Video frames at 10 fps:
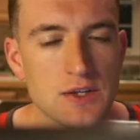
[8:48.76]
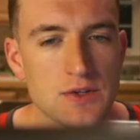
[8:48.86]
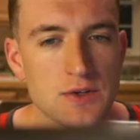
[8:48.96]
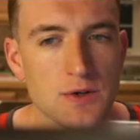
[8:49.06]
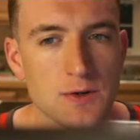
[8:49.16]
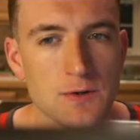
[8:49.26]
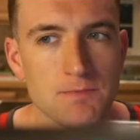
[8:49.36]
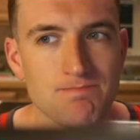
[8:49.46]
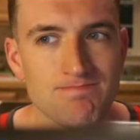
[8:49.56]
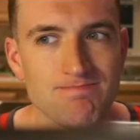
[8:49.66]

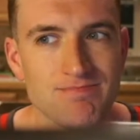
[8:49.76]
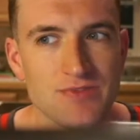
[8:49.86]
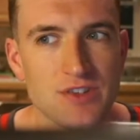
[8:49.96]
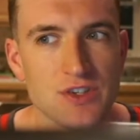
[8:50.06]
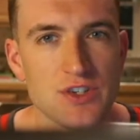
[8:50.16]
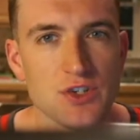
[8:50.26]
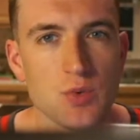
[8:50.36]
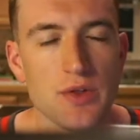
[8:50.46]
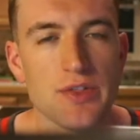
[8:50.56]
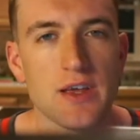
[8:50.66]
So there's
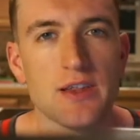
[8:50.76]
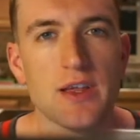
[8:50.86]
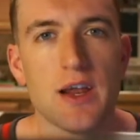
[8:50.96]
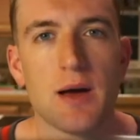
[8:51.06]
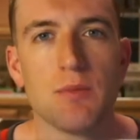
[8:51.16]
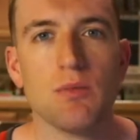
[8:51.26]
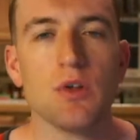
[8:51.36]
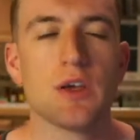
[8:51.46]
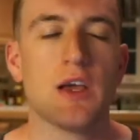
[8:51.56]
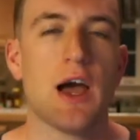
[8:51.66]
just one thing that I'm
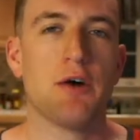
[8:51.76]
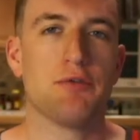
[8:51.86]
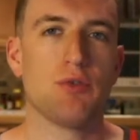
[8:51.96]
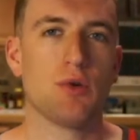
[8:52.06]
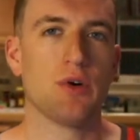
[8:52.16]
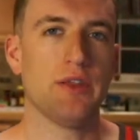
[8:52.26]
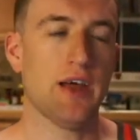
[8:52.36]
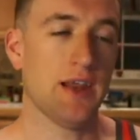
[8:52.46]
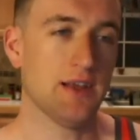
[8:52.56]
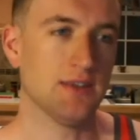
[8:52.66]
looking out for, and
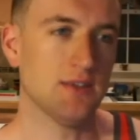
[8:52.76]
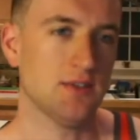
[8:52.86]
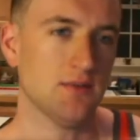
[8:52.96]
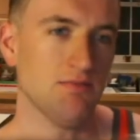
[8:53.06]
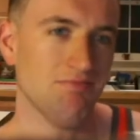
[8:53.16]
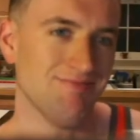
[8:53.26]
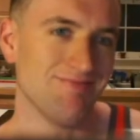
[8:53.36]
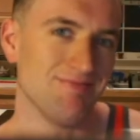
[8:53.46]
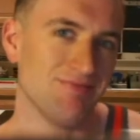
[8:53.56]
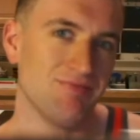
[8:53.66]
that is
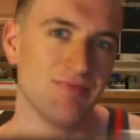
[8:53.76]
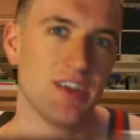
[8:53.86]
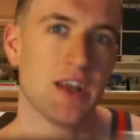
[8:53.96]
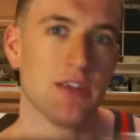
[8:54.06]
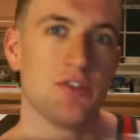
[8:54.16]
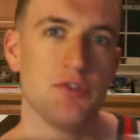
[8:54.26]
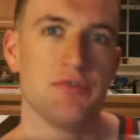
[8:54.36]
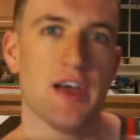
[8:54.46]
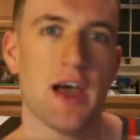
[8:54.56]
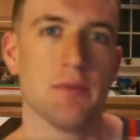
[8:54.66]
getting too
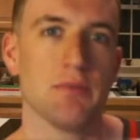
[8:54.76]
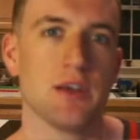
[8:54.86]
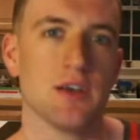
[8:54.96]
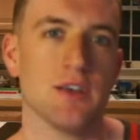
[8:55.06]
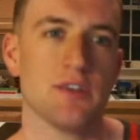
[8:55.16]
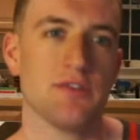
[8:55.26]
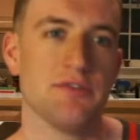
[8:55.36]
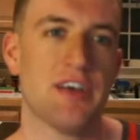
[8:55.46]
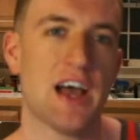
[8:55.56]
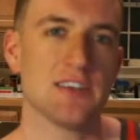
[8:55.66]
fat, because
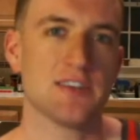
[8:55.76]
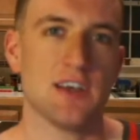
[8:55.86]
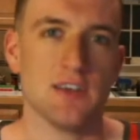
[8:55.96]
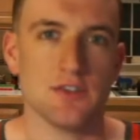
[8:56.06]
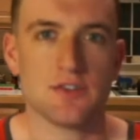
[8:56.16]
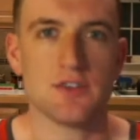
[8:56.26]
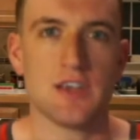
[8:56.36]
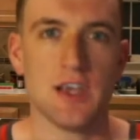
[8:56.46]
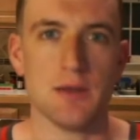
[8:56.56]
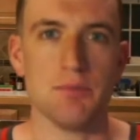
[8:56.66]
fat cells
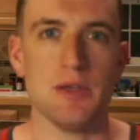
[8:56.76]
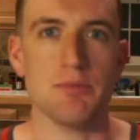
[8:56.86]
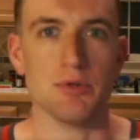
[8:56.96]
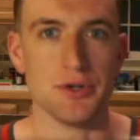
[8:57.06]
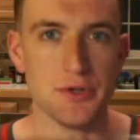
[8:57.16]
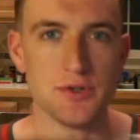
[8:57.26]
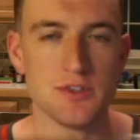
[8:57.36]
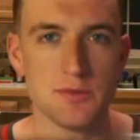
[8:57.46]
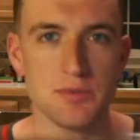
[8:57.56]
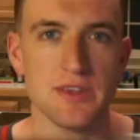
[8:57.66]
can be
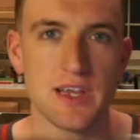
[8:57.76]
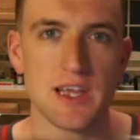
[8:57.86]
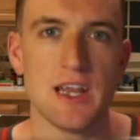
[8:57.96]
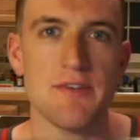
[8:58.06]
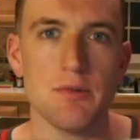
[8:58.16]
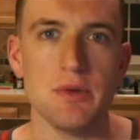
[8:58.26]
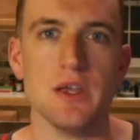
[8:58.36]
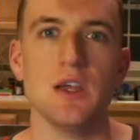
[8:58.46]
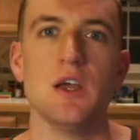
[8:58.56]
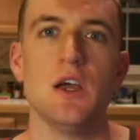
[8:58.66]
produced, but they can never
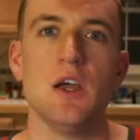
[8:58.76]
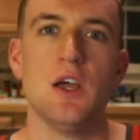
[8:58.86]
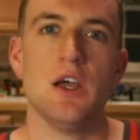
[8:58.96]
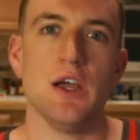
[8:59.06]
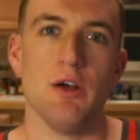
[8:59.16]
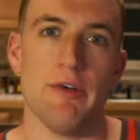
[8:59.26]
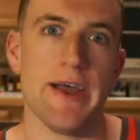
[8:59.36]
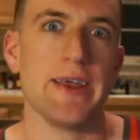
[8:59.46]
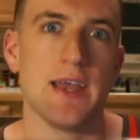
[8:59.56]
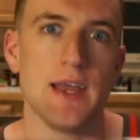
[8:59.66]
be
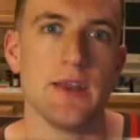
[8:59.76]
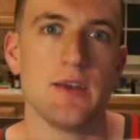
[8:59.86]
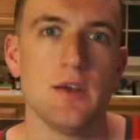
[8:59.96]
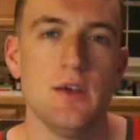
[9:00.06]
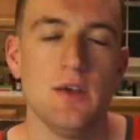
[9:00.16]
eradicated.